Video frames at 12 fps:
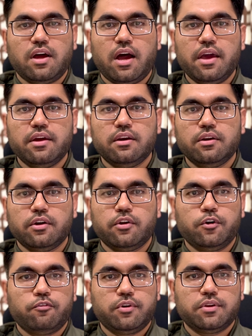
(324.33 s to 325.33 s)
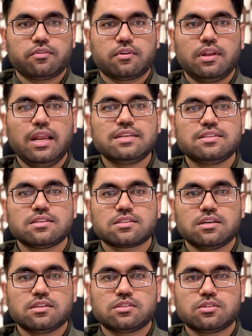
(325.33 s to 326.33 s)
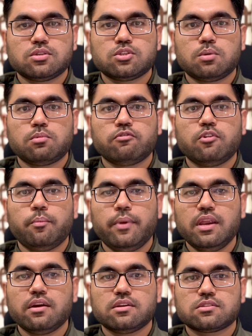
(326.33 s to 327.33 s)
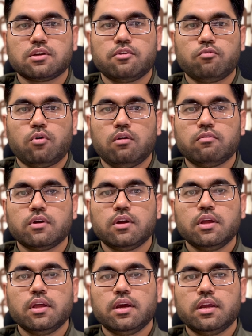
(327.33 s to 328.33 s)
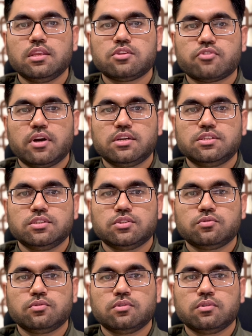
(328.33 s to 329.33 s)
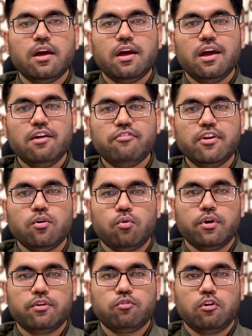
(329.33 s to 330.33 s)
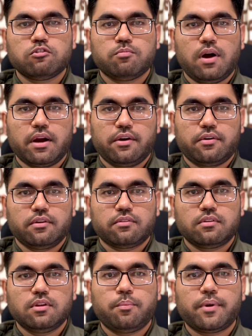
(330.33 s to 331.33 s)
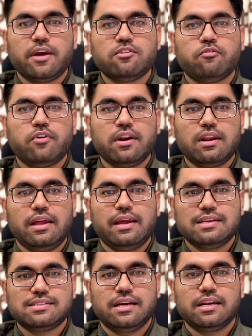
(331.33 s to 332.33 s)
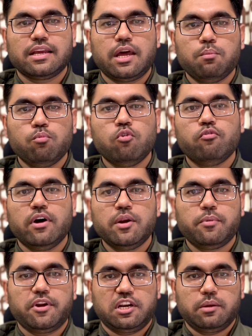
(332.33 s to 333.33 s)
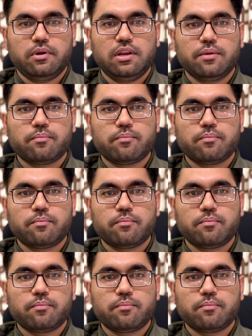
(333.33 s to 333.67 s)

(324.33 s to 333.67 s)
high degree of risk. Let's discuss some of the main risks involved in the strategies. FNO involves market risk. The price of underlying asset can move unpredictably.